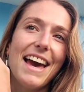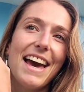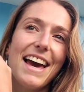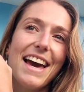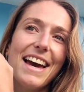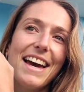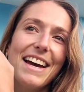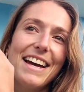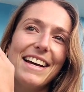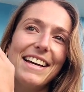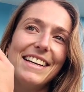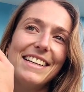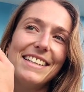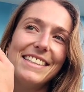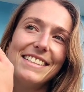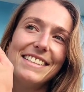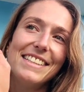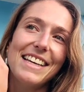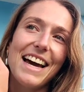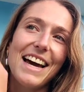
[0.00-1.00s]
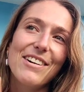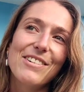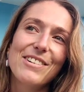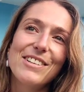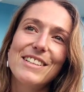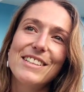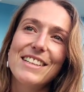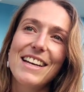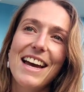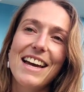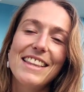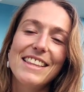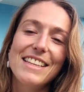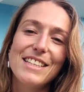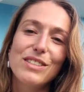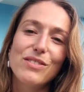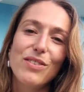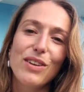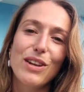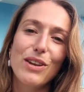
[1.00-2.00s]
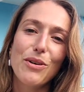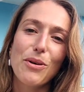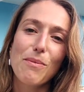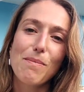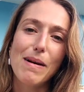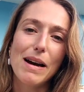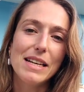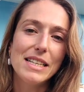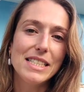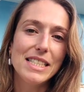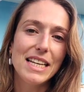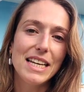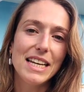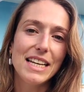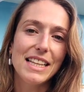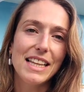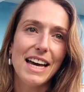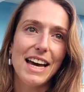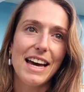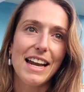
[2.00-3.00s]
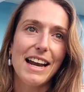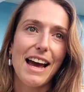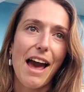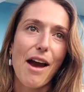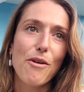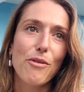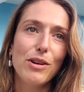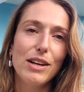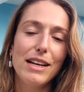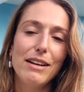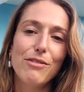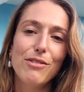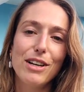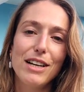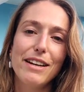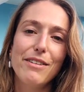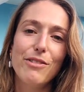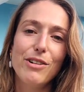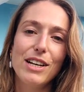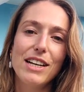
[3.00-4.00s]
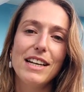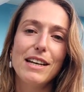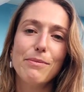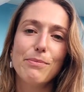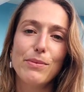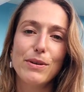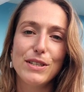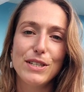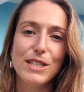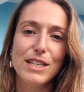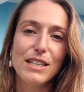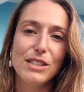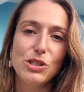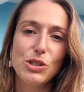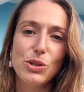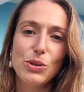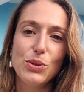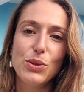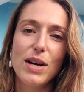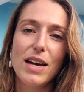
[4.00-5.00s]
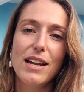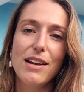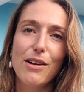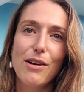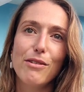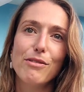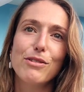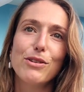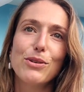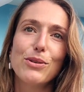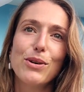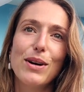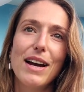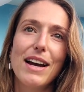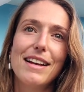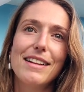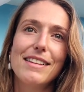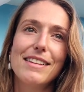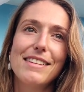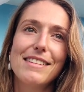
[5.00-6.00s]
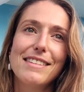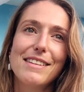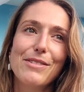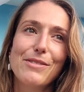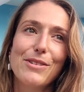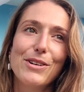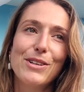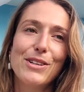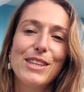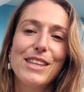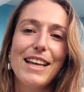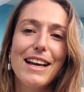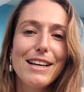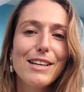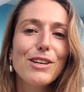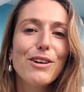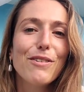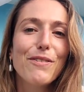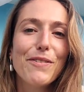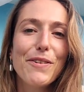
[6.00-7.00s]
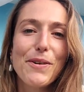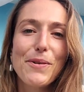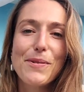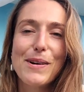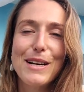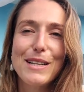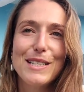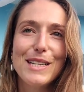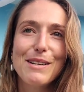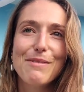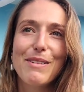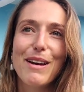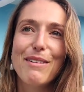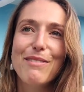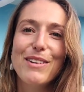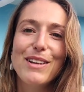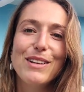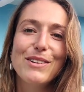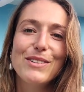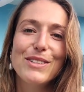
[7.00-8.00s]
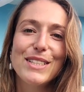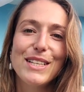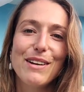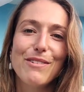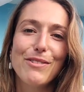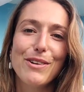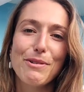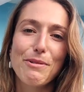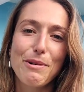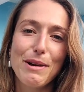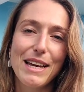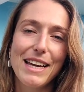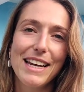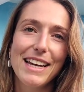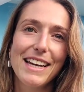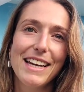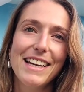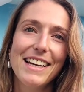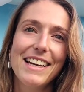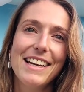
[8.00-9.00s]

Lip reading: And I want to end this video by saying that I really, really, really appreciate you and love you, and want to thank you for watching my videos every week.